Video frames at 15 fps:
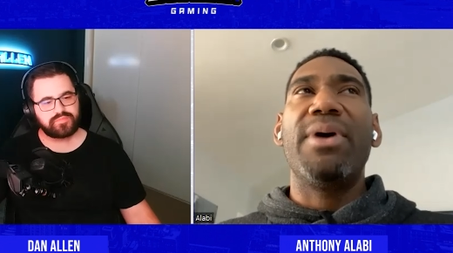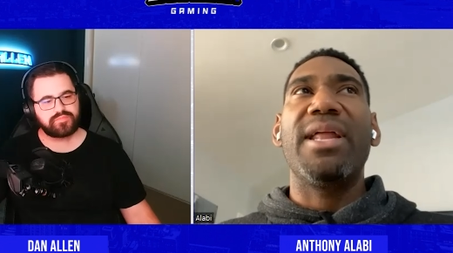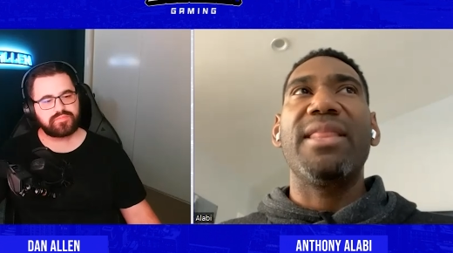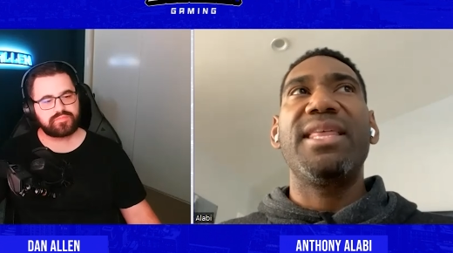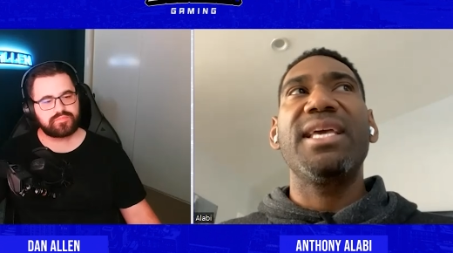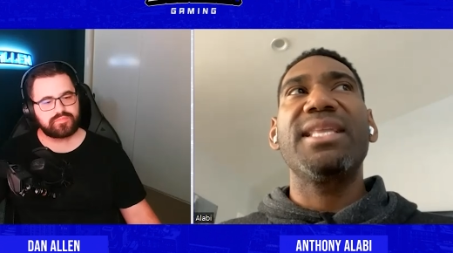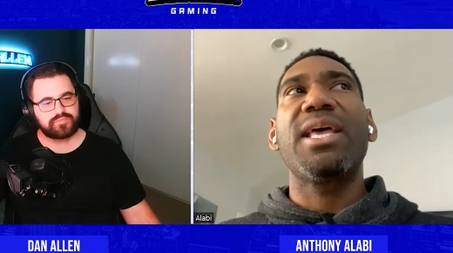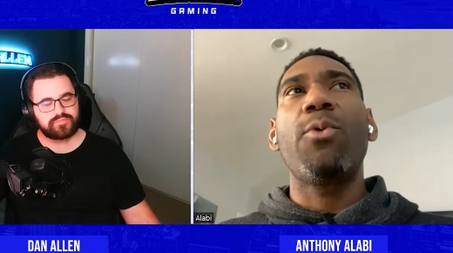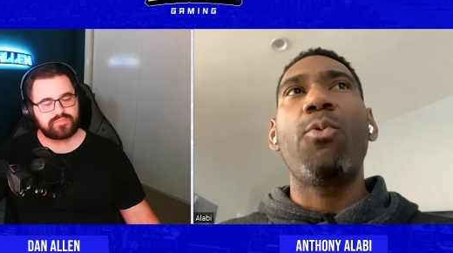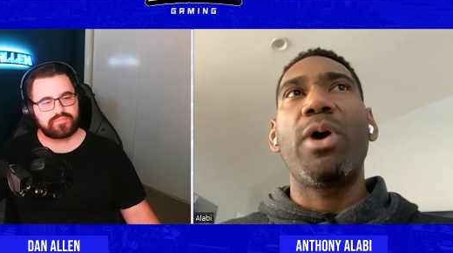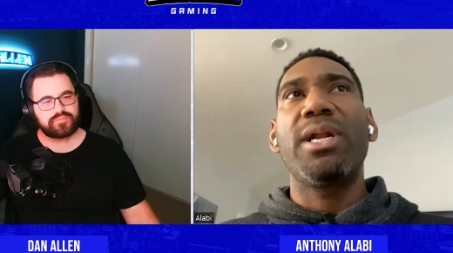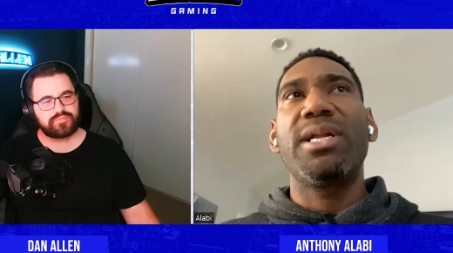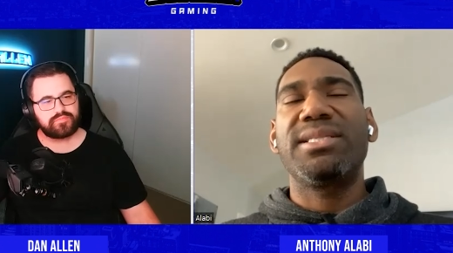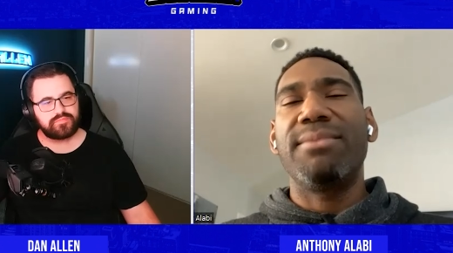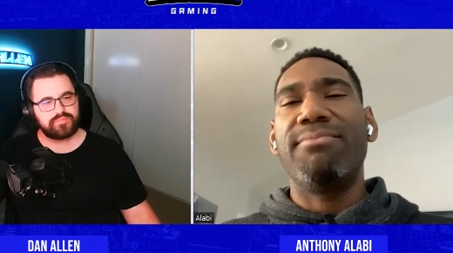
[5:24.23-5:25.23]
Speaker 1: But I think they
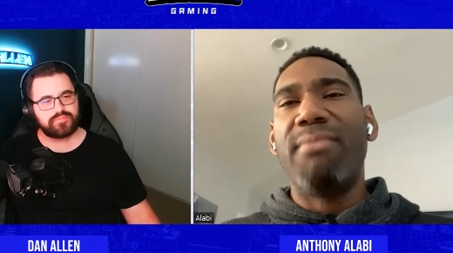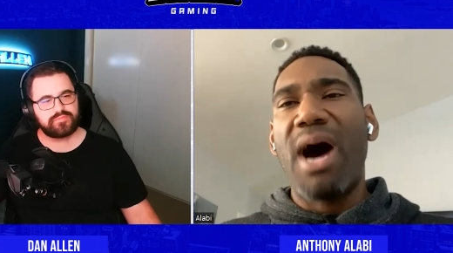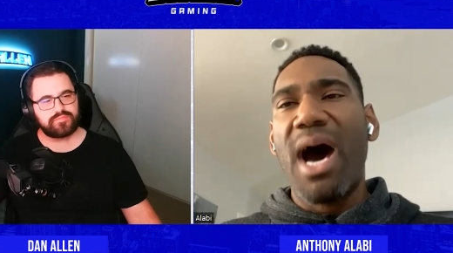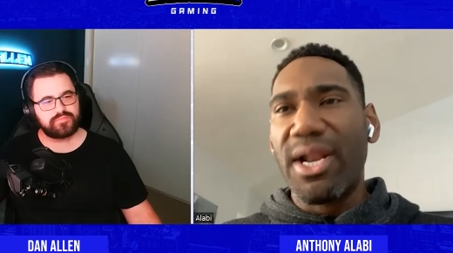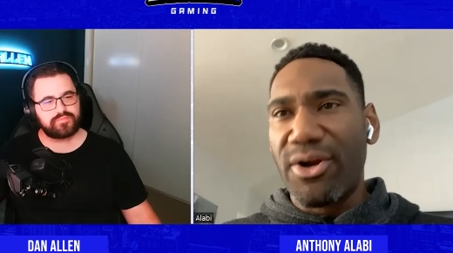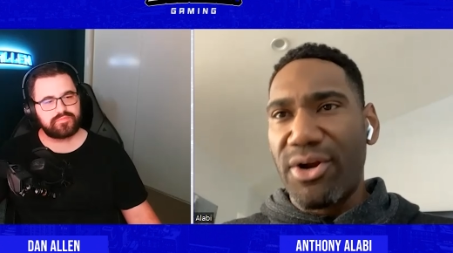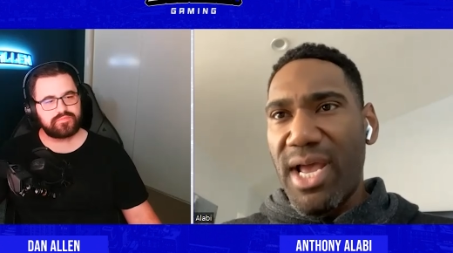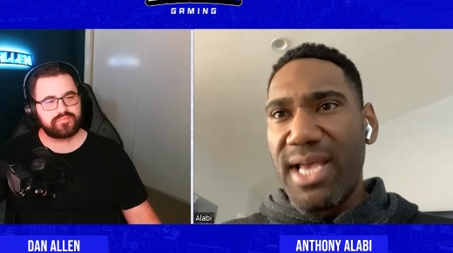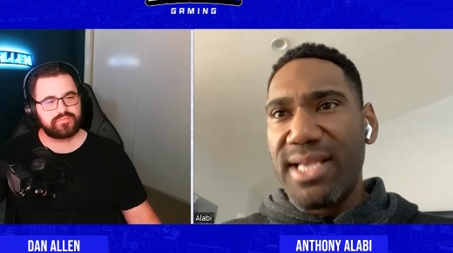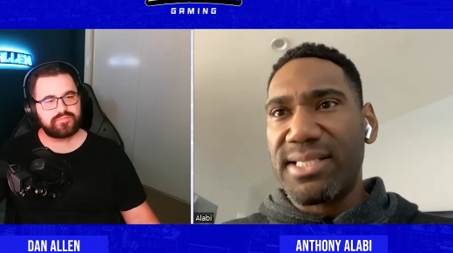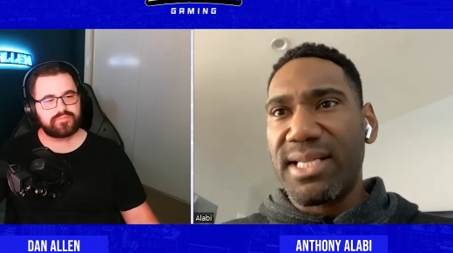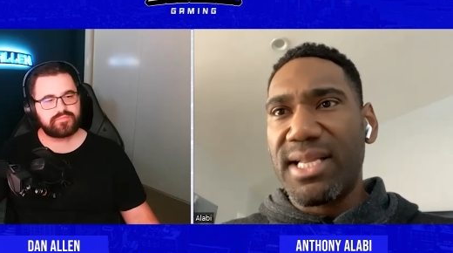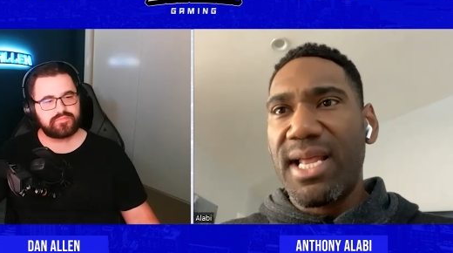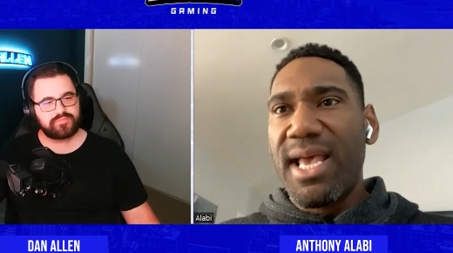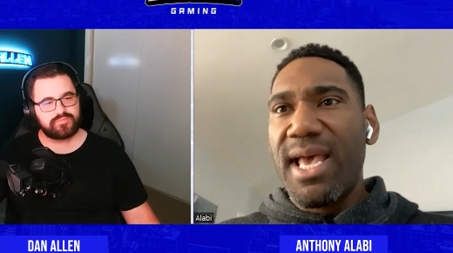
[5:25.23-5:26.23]
wanted to
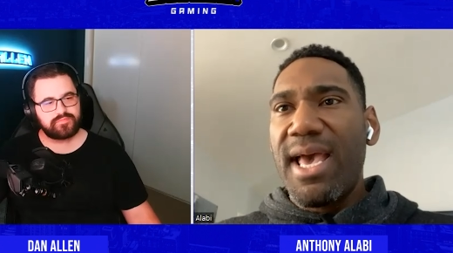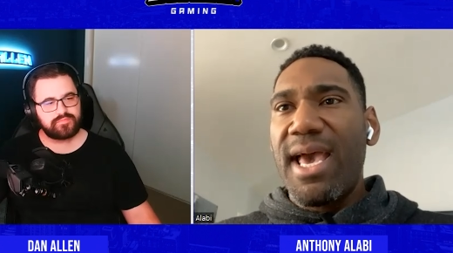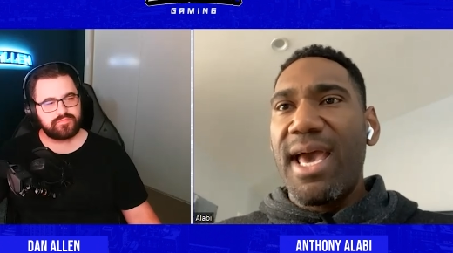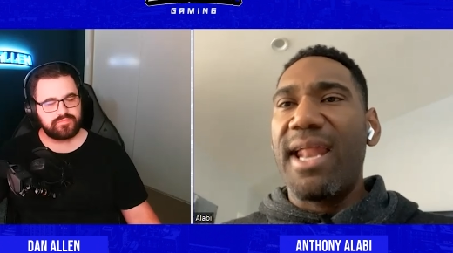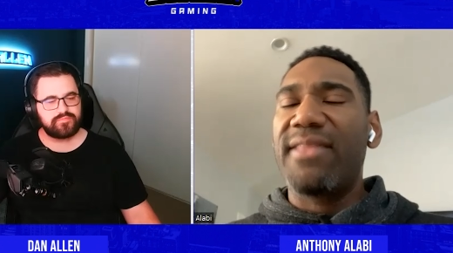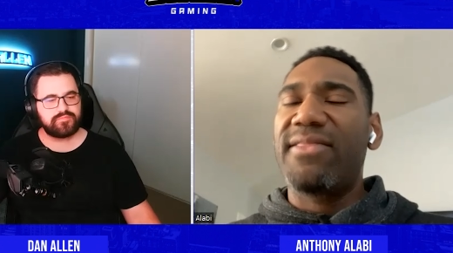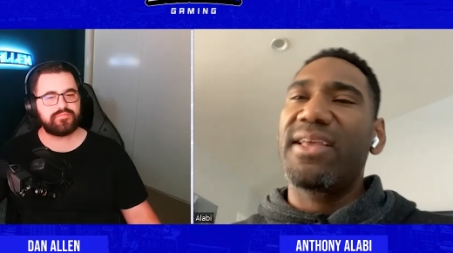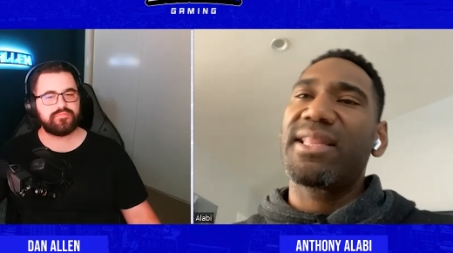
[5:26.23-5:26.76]
modernize it, and mm.